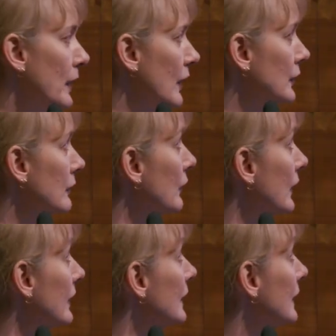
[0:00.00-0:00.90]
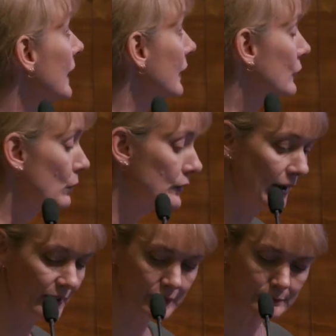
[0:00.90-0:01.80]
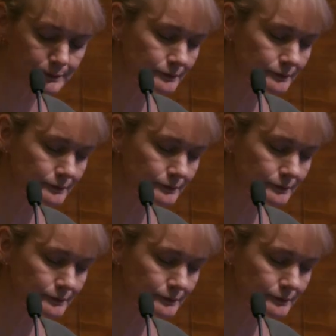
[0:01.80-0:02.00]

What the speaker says: part of the cortex,